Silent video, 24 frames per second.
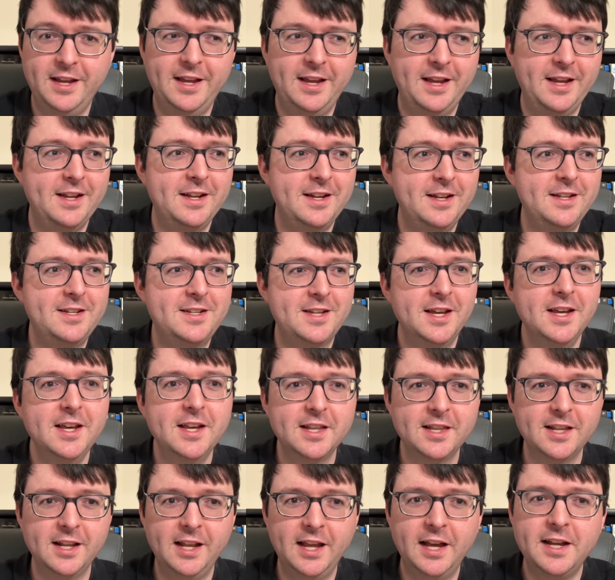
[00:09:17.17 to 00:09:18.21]
And
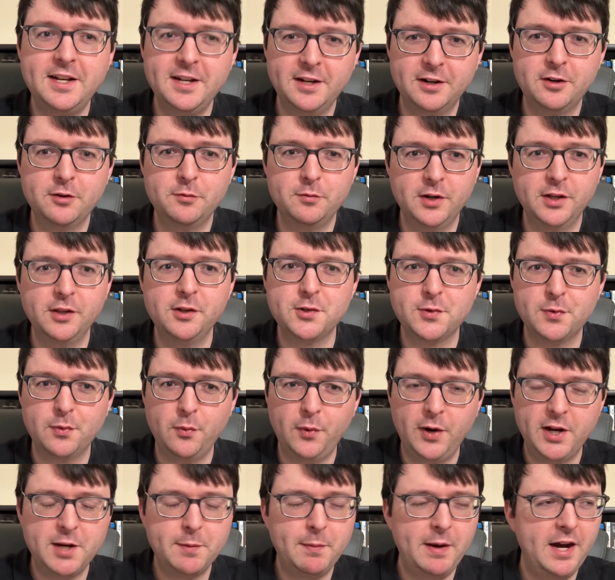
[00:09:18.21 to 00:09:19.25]
the Lydecker brothers would
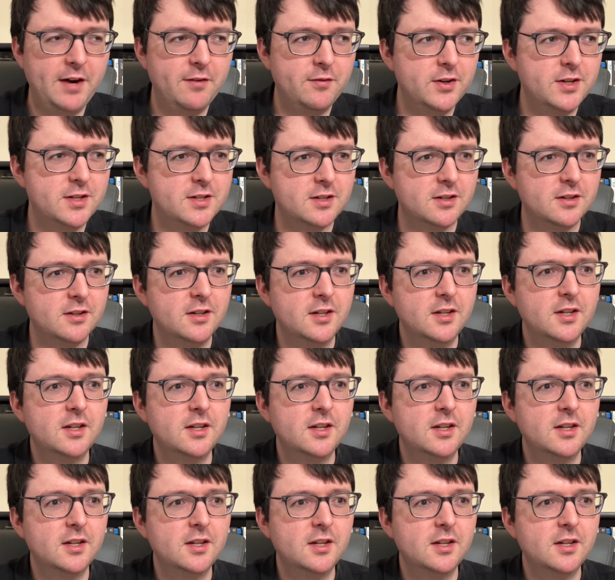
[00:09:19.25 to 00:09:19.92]
wind up having to